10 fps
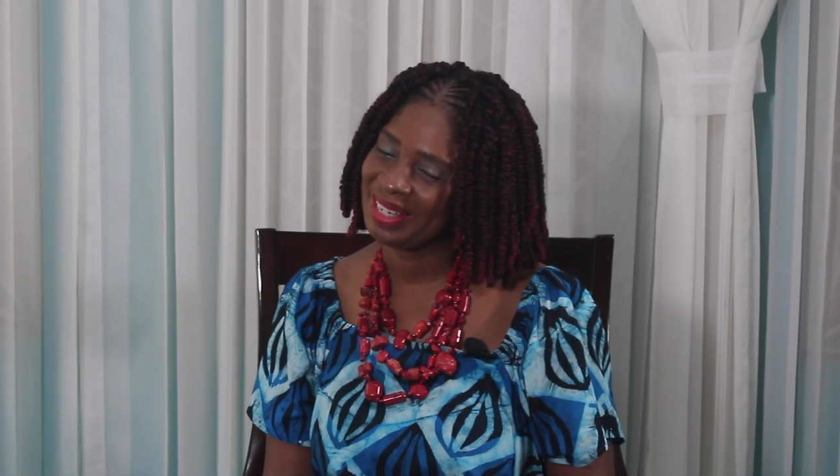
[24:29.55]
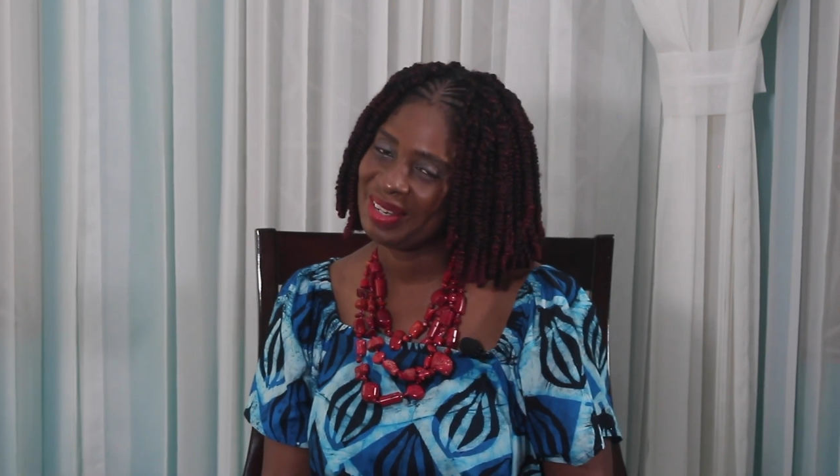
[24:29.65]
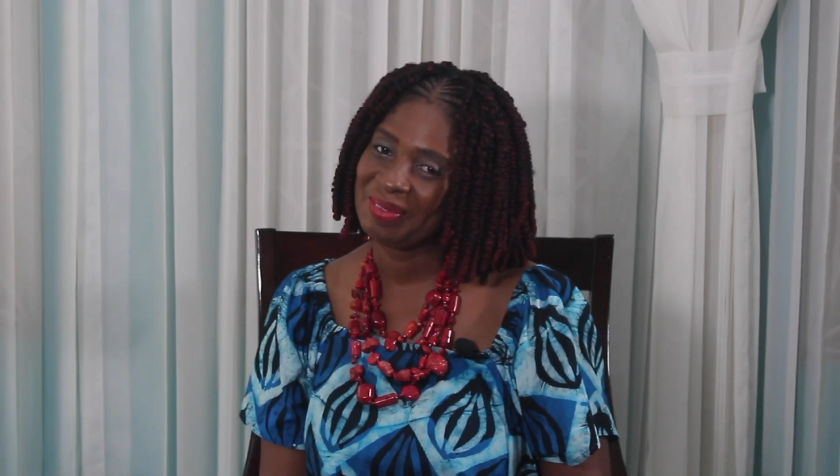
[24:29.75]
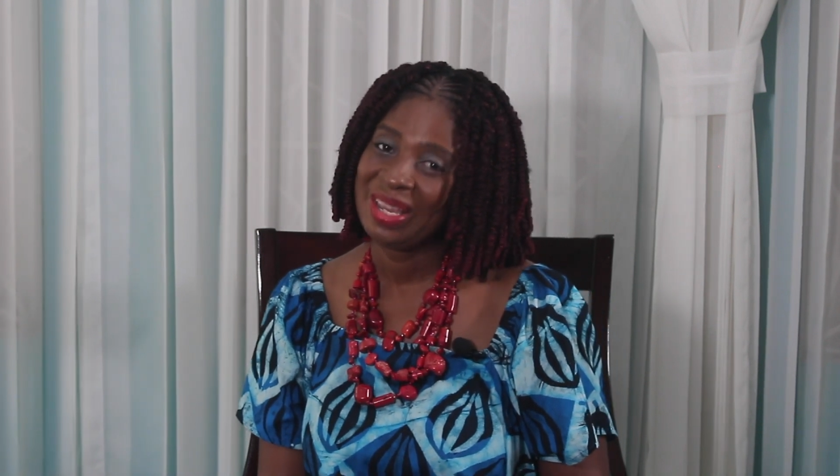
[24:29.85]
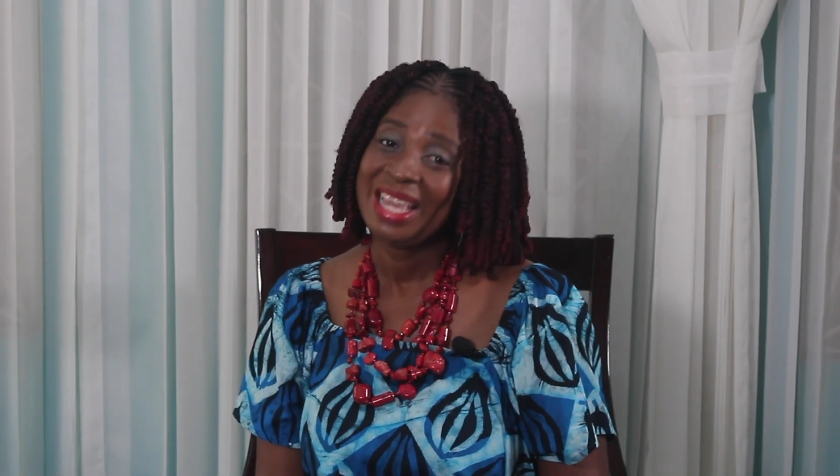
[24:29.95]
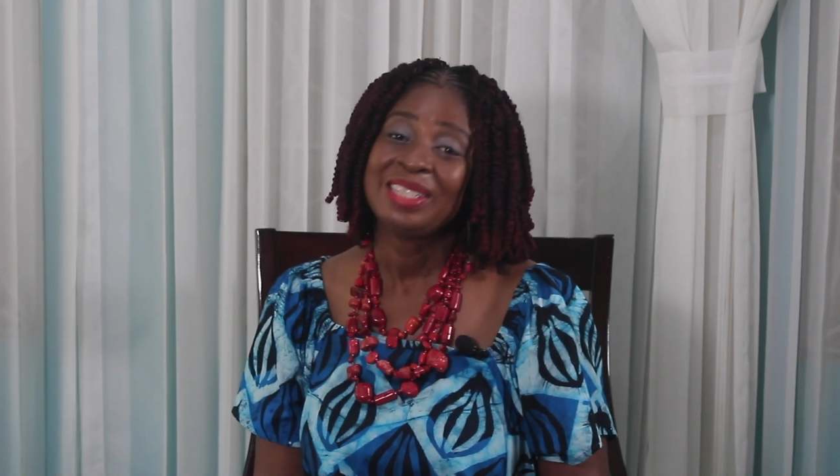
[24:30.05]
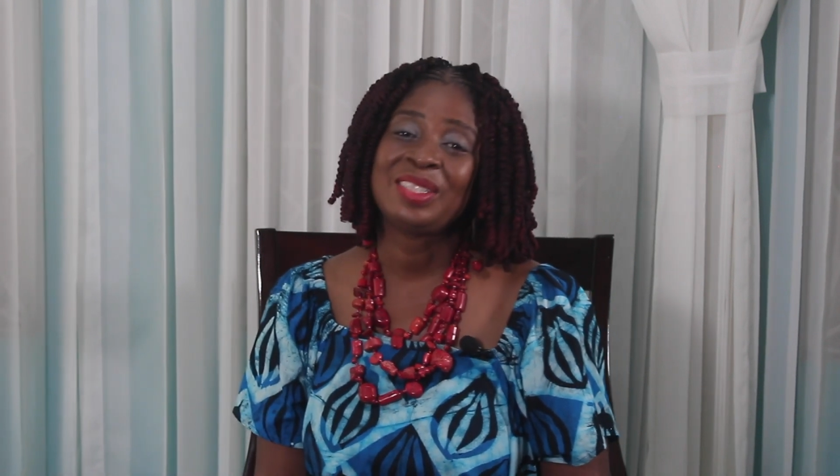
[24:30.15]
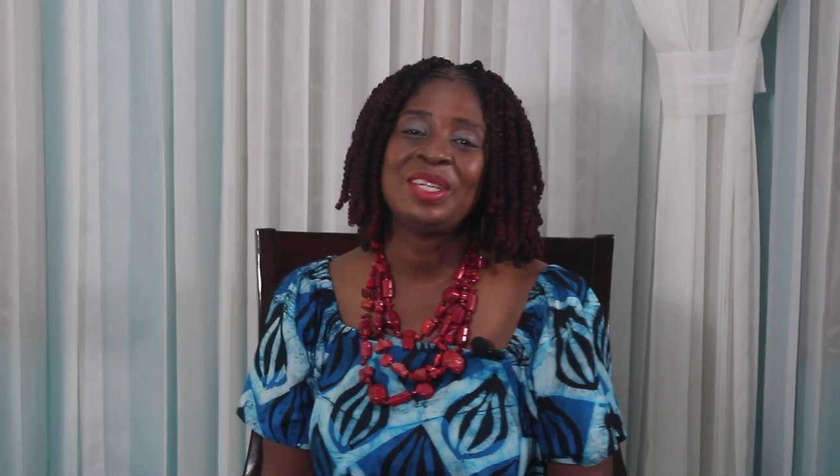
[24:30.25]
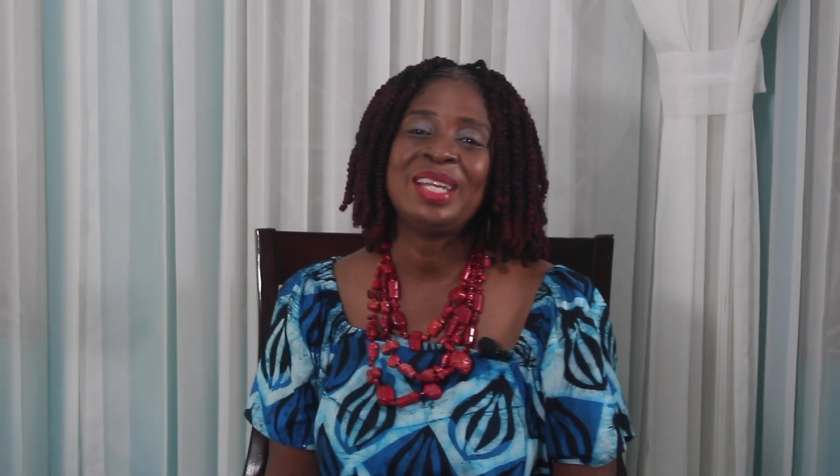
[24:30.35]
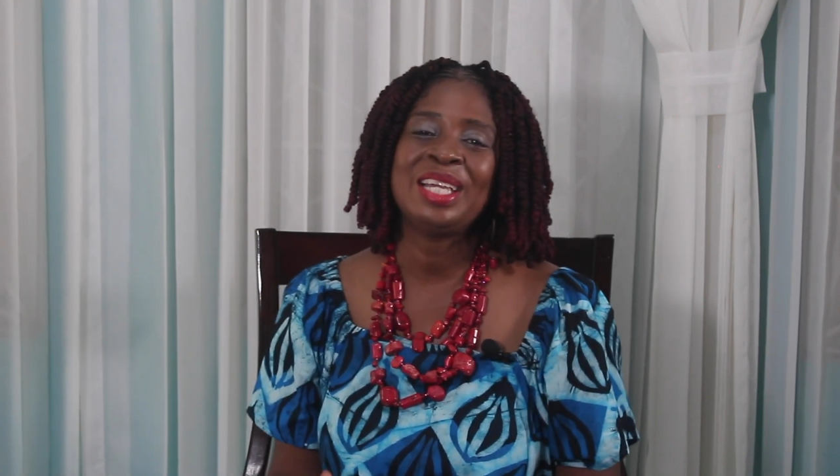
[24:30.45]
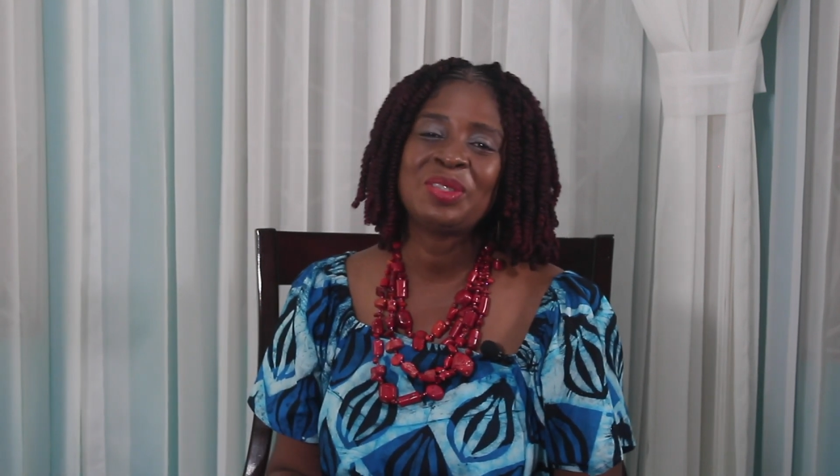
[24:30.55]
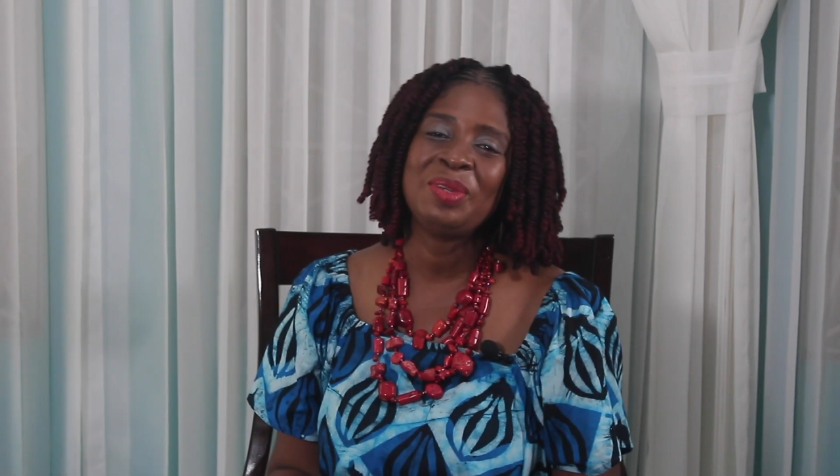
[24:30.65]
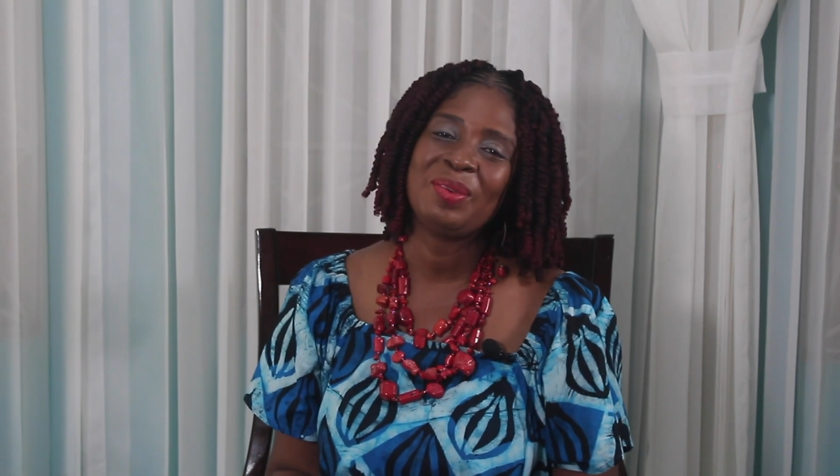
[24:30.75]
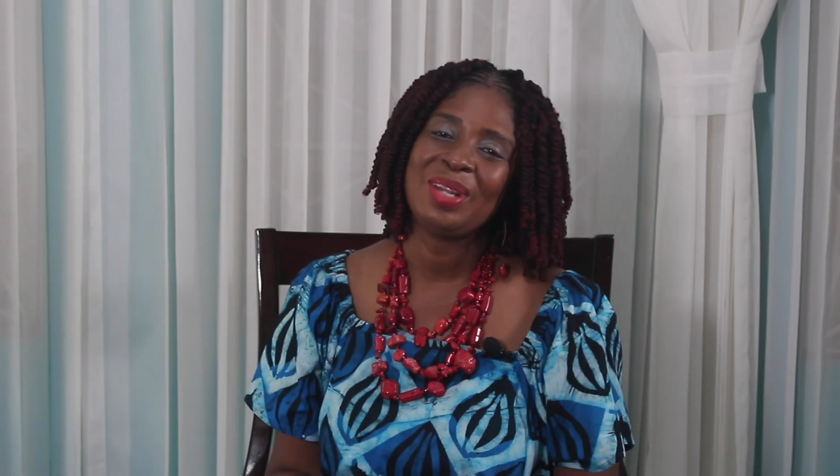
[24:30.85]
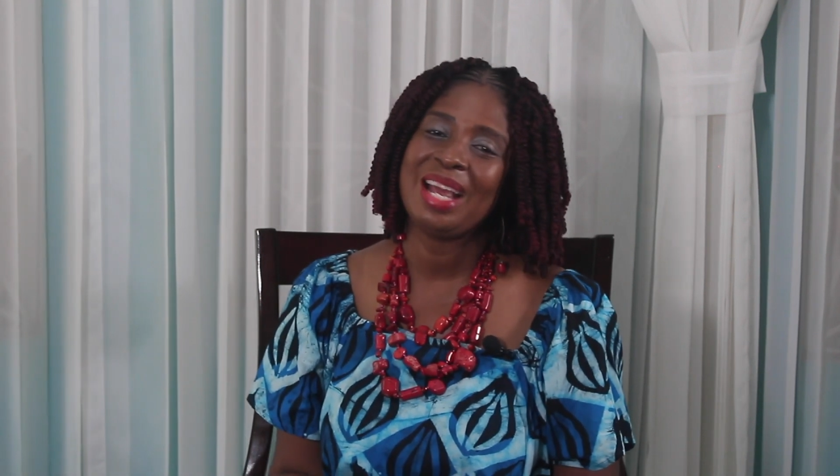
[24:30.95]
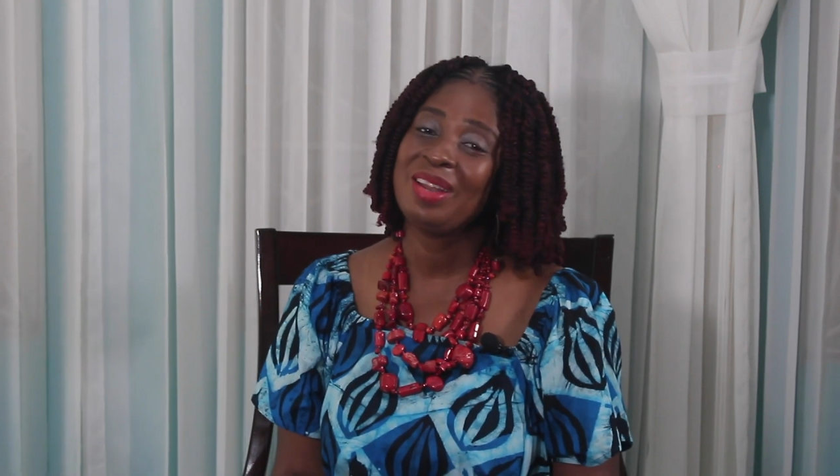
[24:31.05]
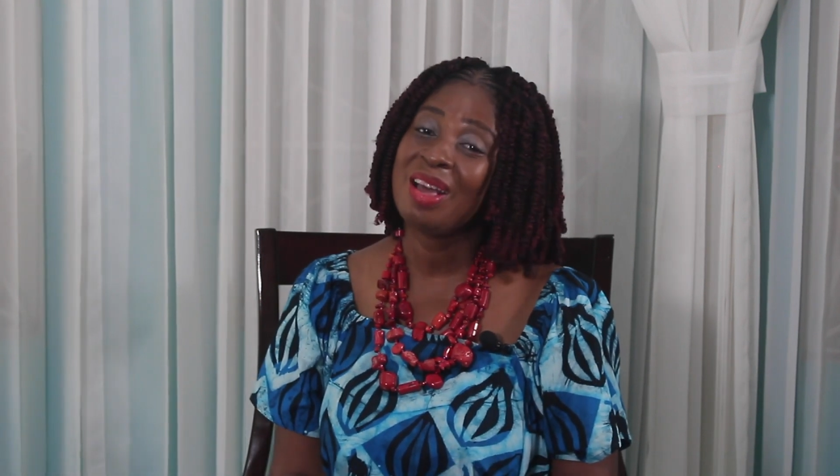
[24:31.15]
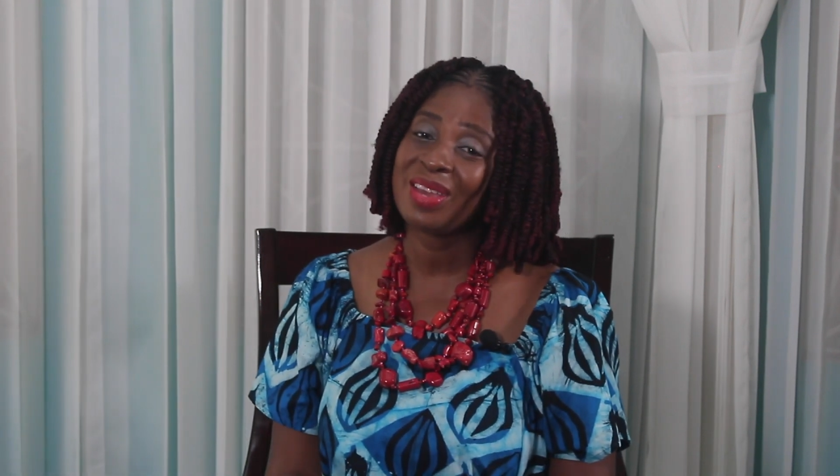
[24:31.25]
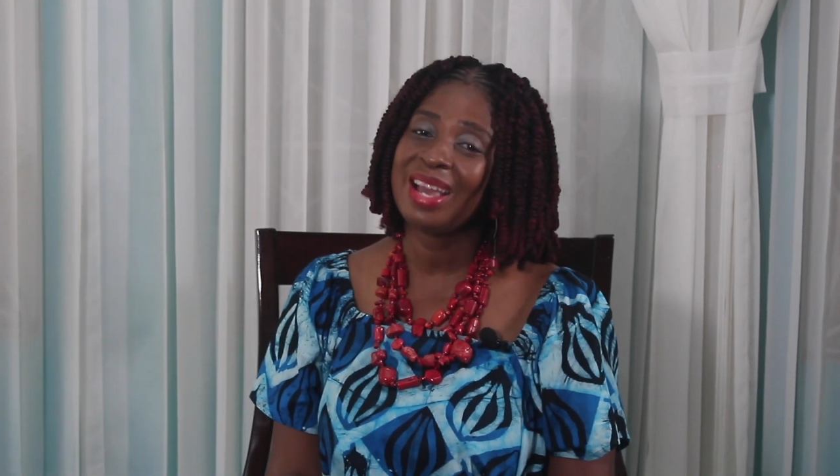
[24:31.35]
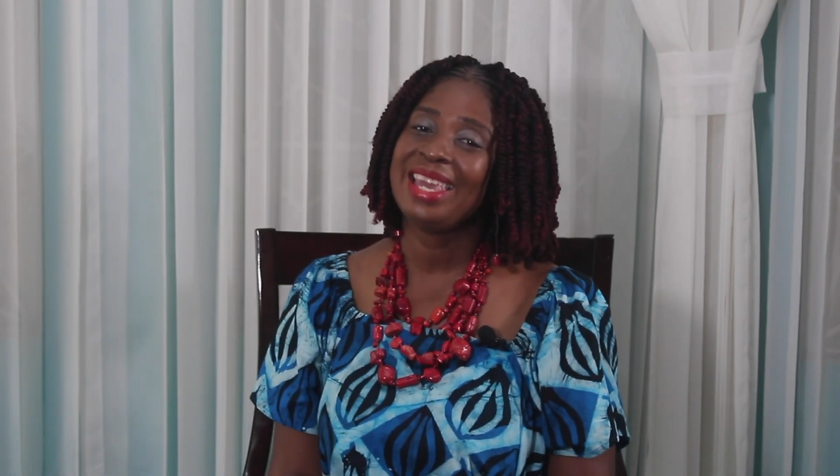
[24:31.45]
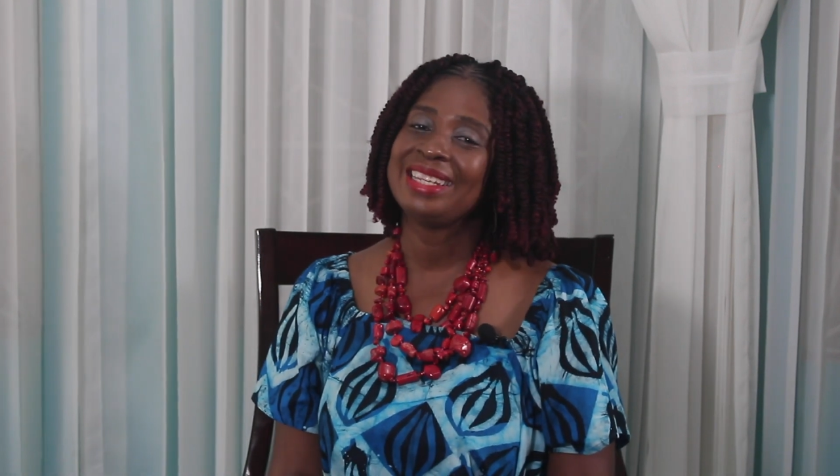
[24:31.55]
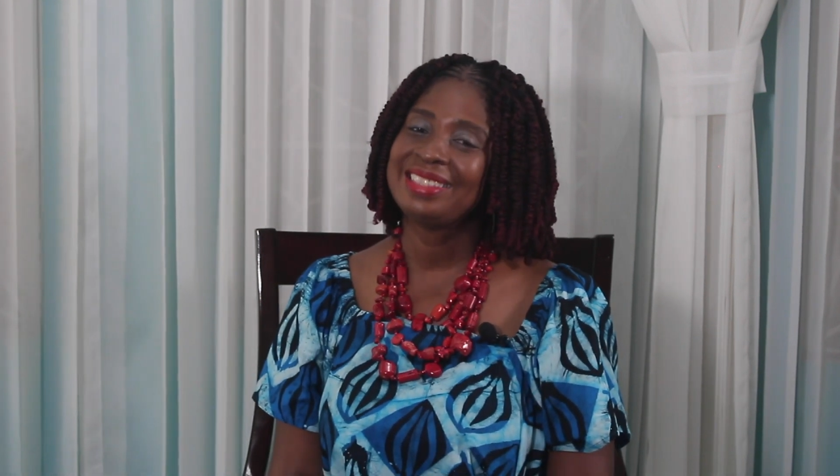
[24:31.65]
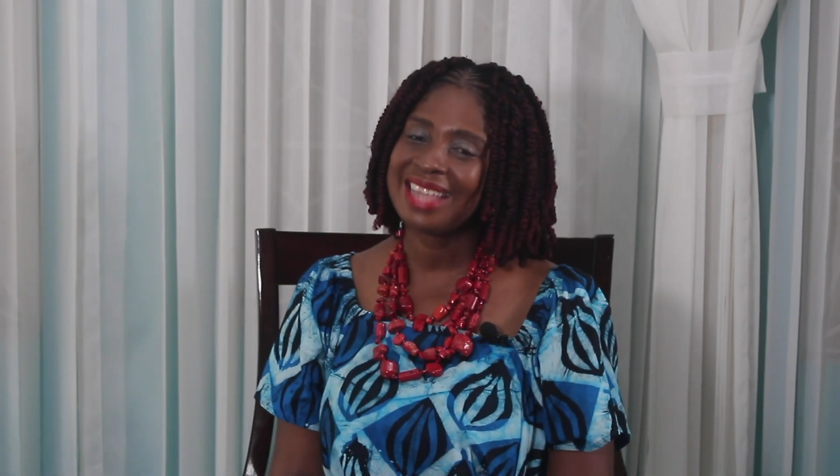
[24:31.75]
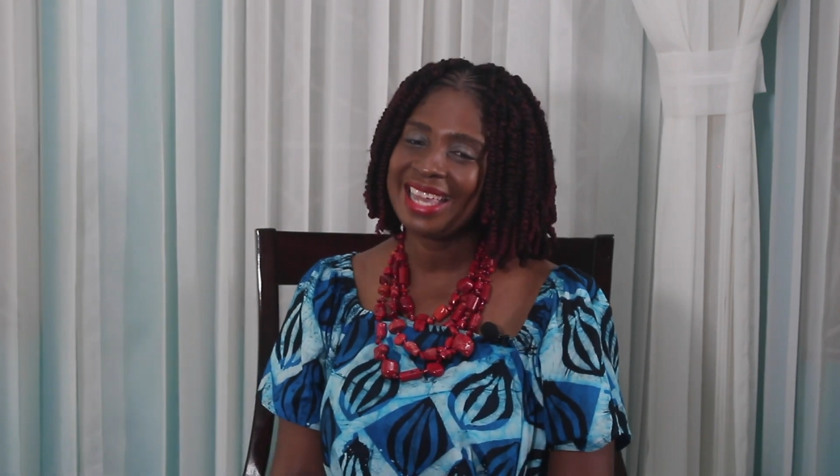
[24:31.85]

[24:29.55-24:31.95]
You're welcome. See you next week with another